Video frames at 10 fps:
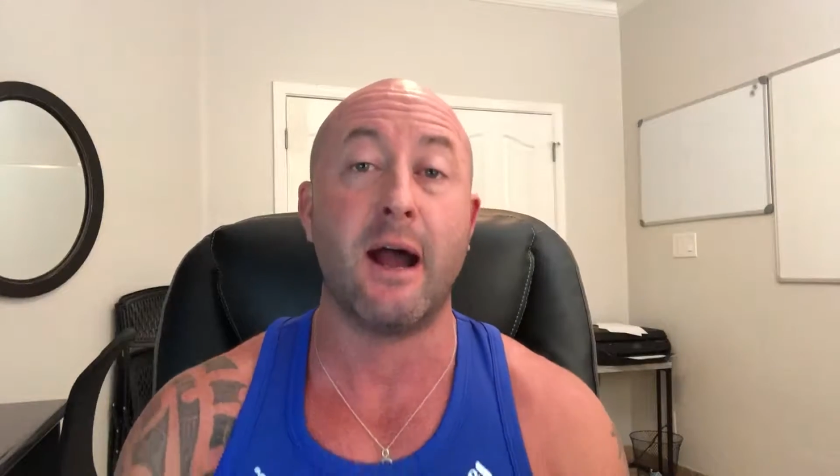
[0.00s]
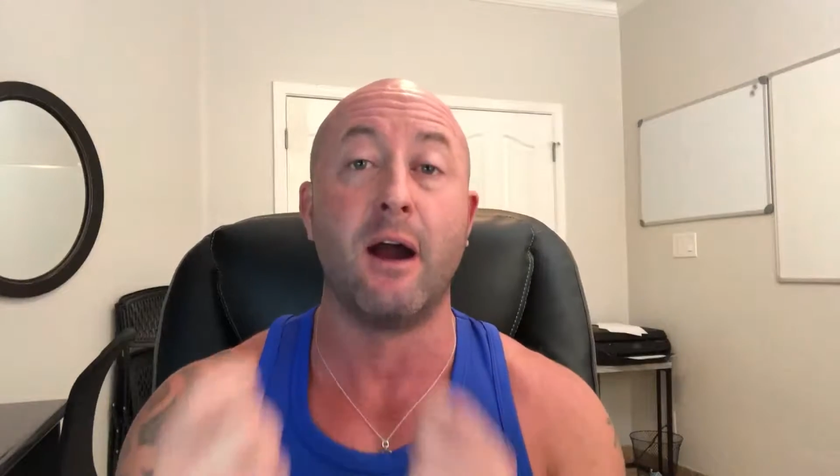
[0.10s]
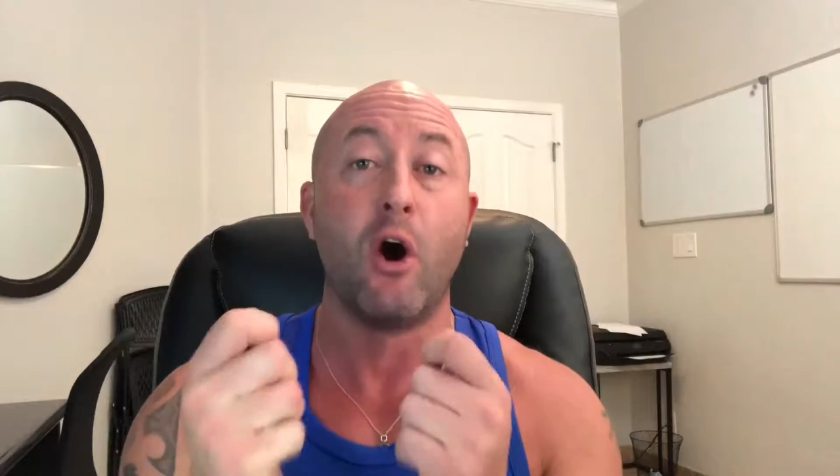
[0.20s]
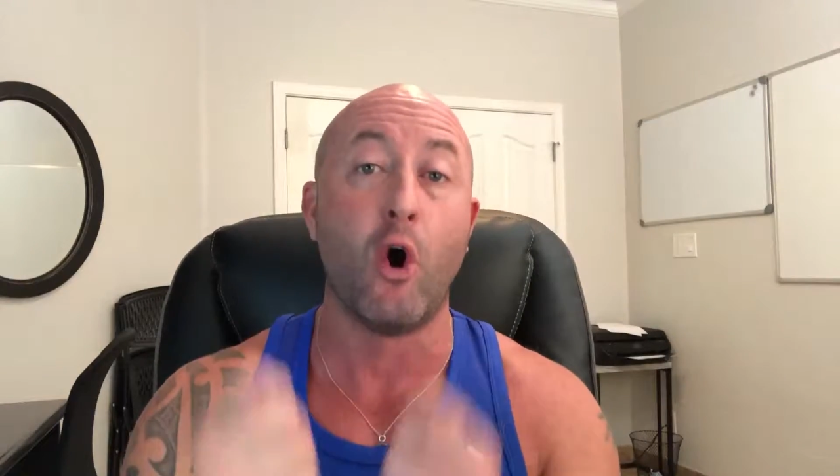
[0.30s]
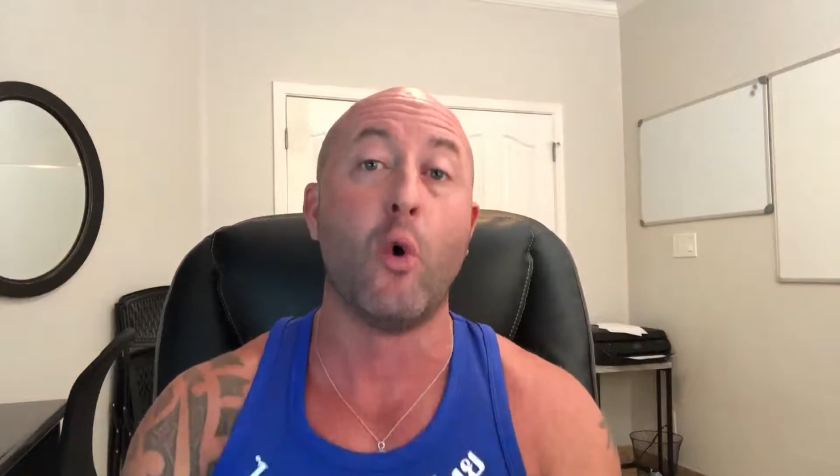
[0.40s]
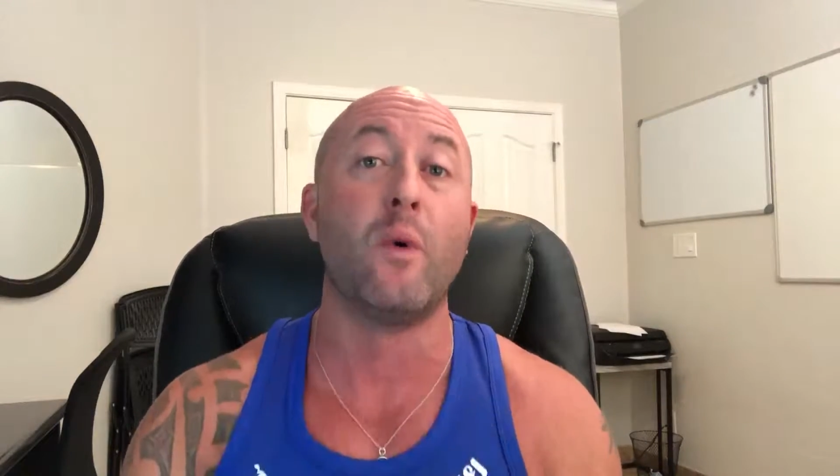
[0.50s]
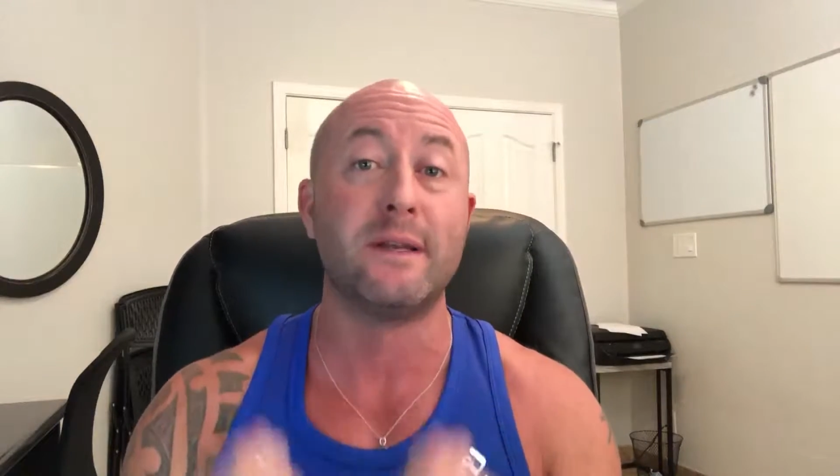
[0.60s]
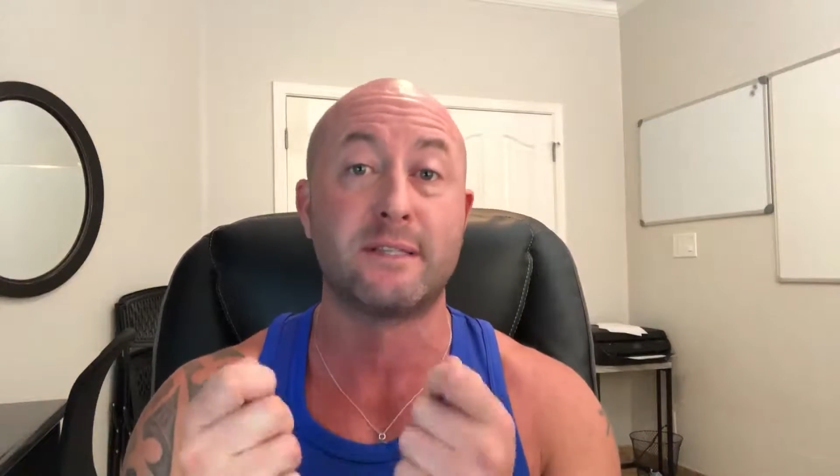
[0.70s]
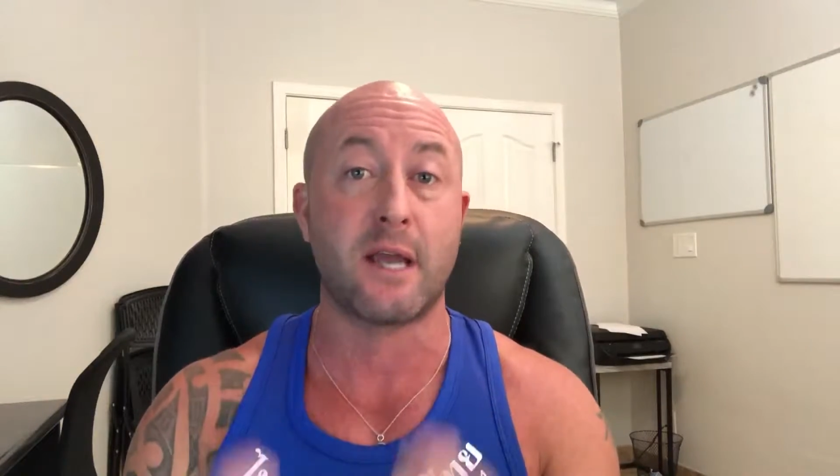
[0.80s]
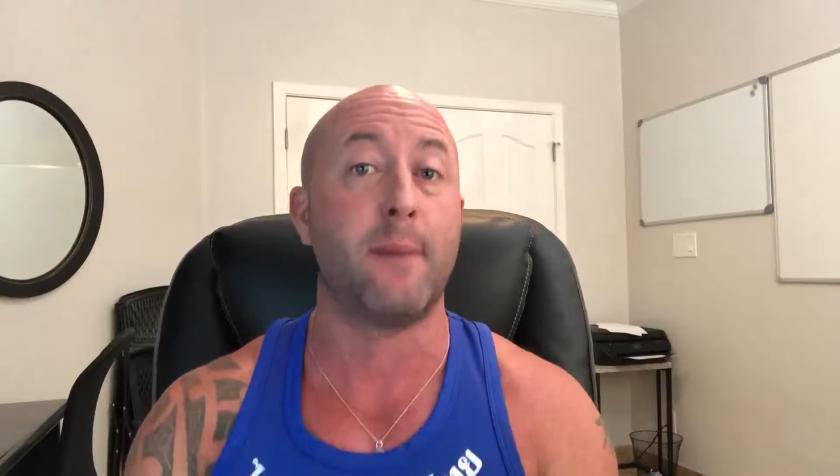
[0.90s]
are
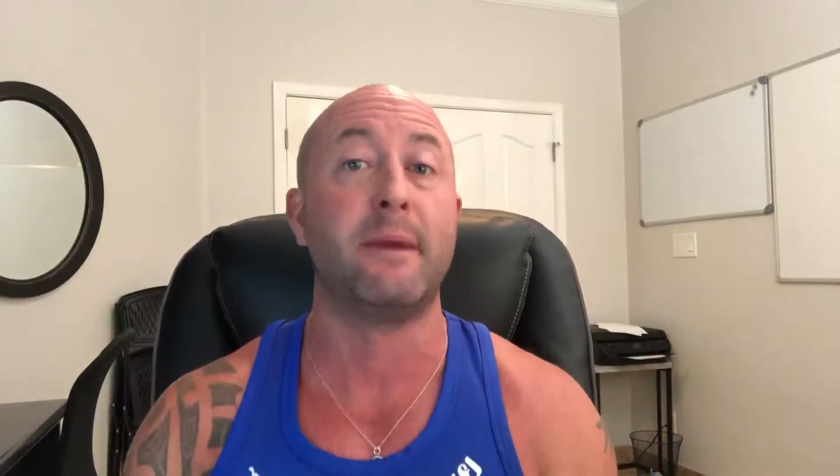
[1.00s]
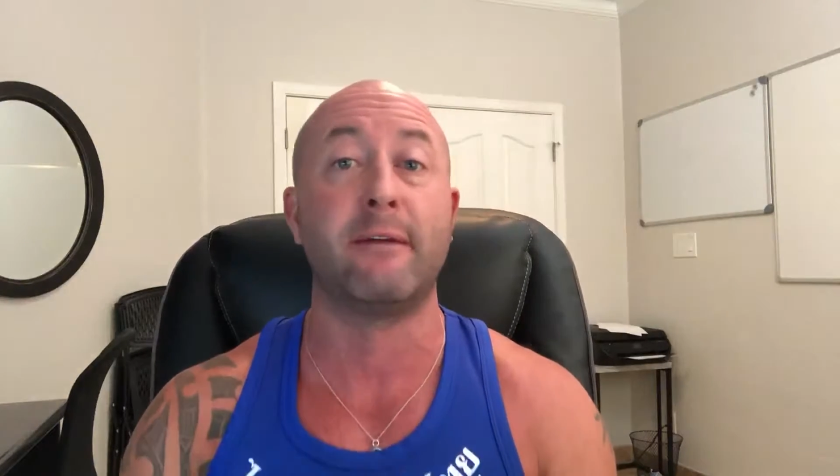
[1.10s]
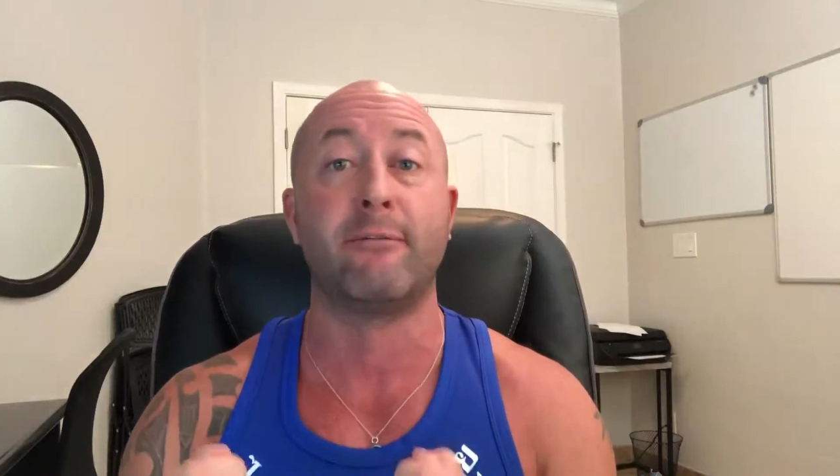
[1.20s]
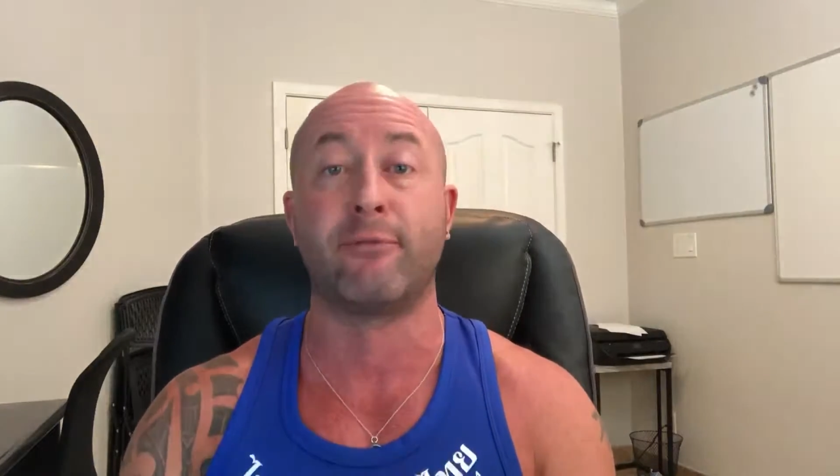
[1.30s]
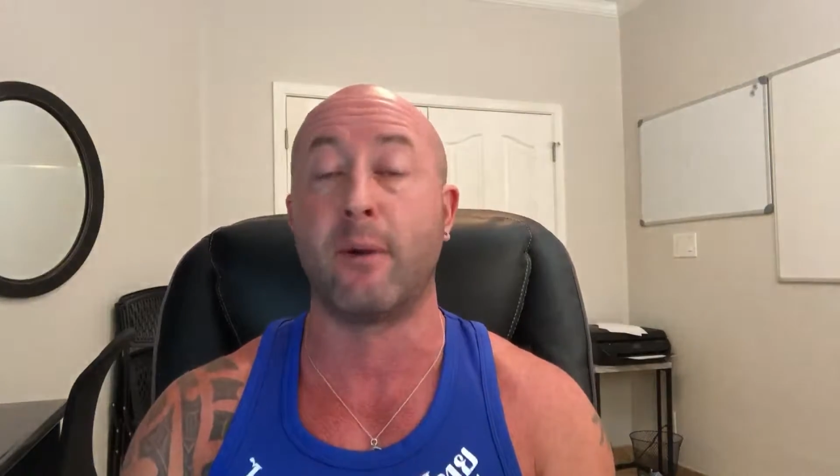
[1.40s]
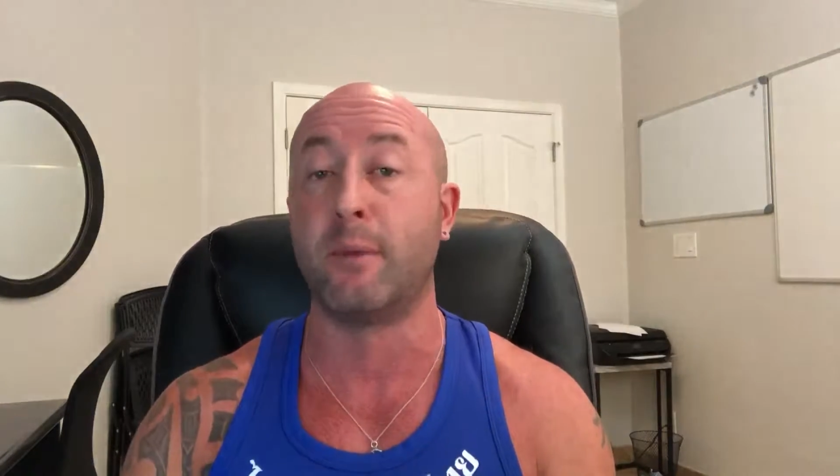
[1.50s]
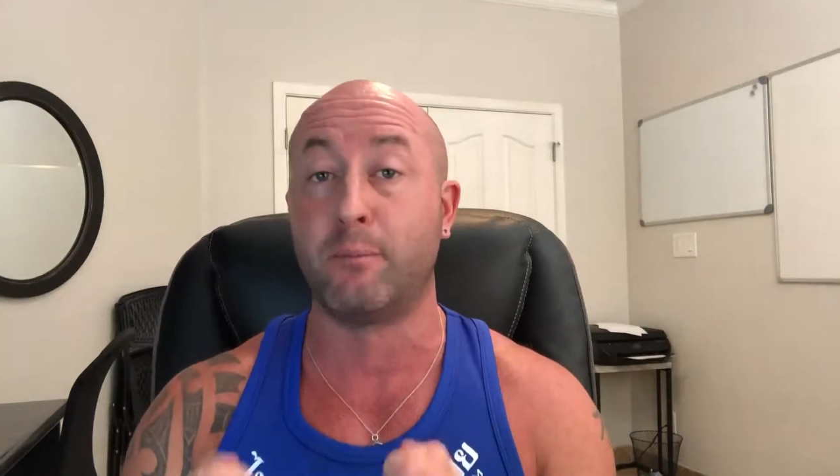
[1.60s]
always coming from